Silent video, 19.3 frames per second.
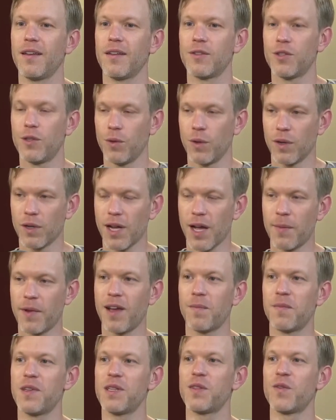Tour coming
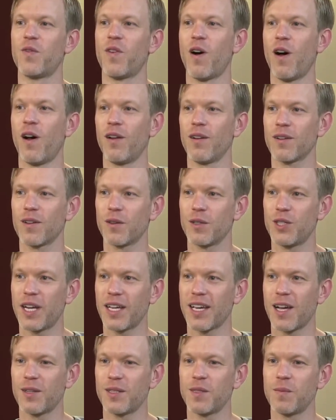up this fall. Go
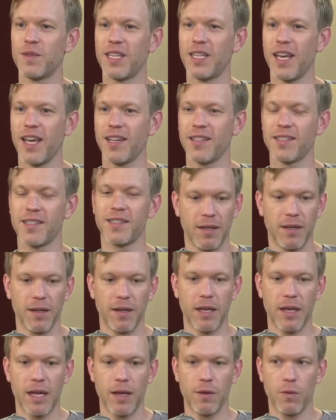check yep. out some dates.
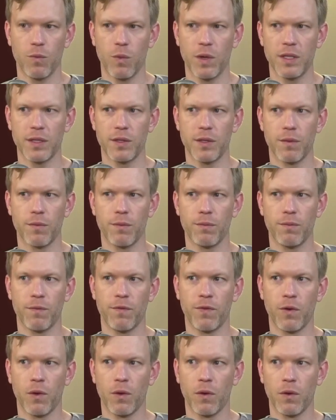And when's the
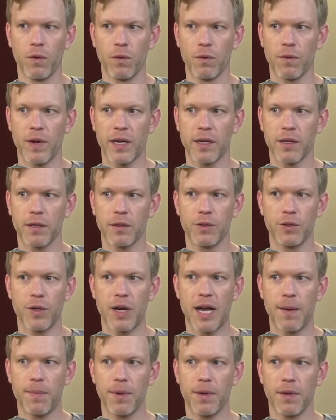full record drop?